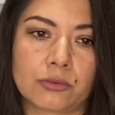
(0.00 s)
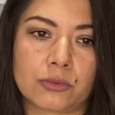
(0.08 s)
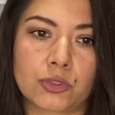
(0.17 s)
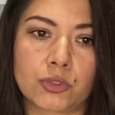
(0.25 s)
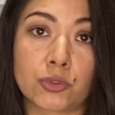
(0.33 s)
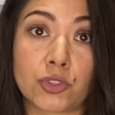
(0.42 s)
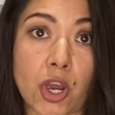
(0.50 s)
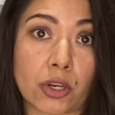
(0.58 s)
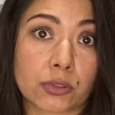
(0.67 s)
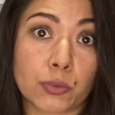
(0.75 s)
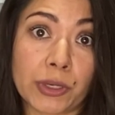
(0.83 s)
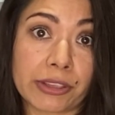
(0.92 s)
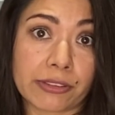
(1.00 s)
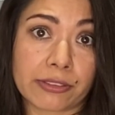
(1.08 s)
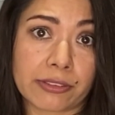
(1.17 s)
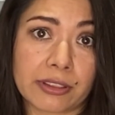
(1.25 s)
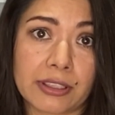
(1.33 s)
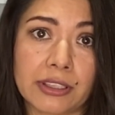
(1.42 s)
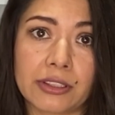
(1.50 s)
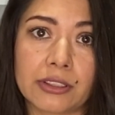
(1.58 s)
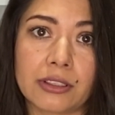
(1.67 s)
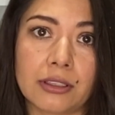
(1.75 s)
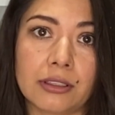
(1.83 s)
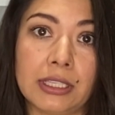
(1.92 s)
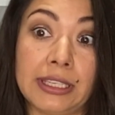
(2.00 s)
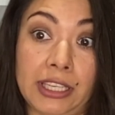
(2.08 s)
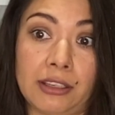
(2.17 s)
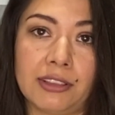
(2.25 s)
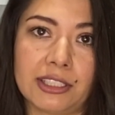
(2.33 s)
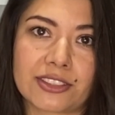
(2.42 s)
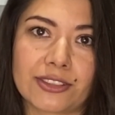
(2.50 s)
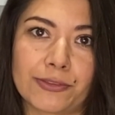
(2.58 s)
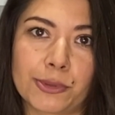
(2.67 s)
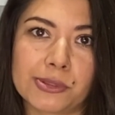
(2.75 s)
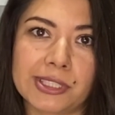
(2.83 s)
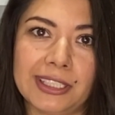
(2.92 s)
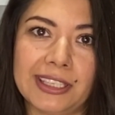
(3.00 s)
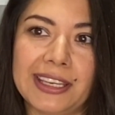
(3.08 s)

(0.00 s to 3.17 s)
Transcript: to talk with in English, obviously.